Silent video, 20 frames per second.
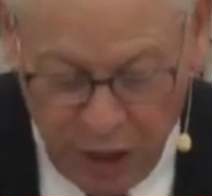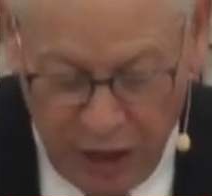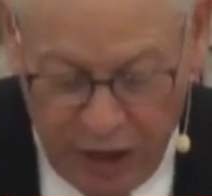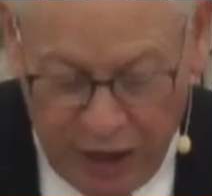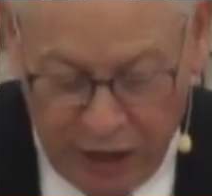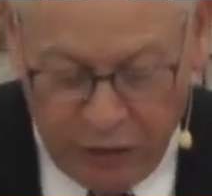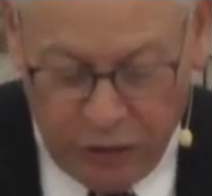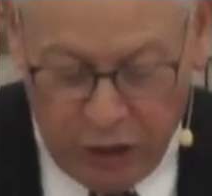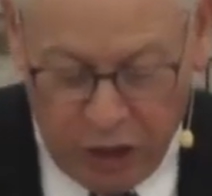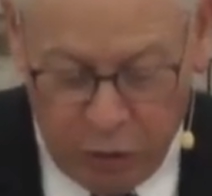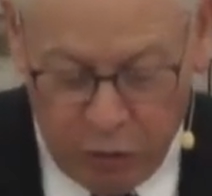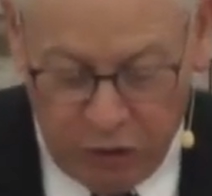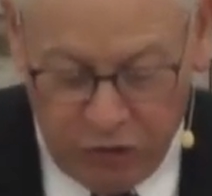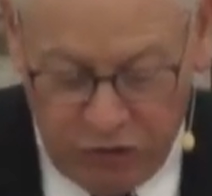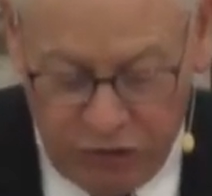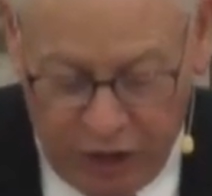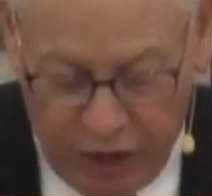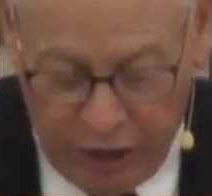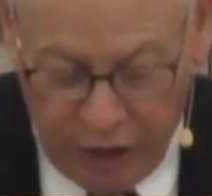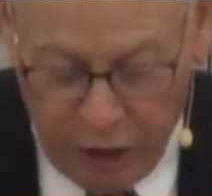And there was
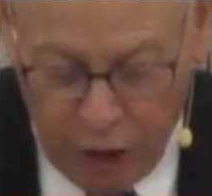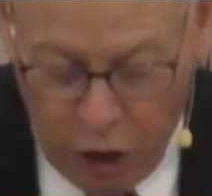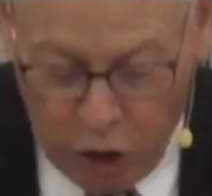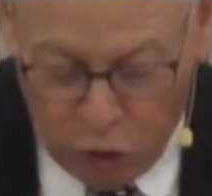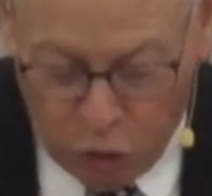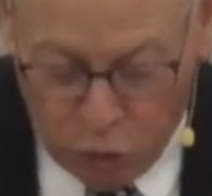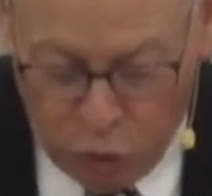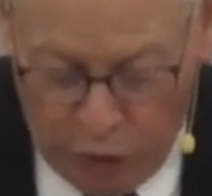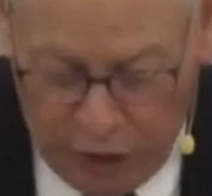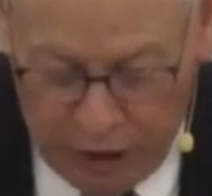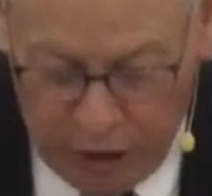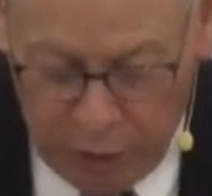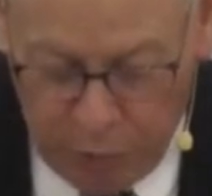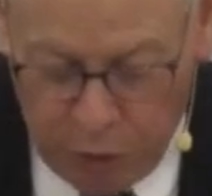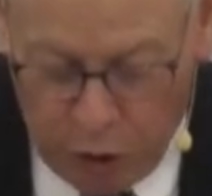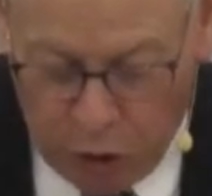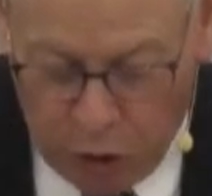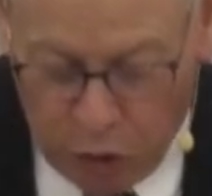a rainbow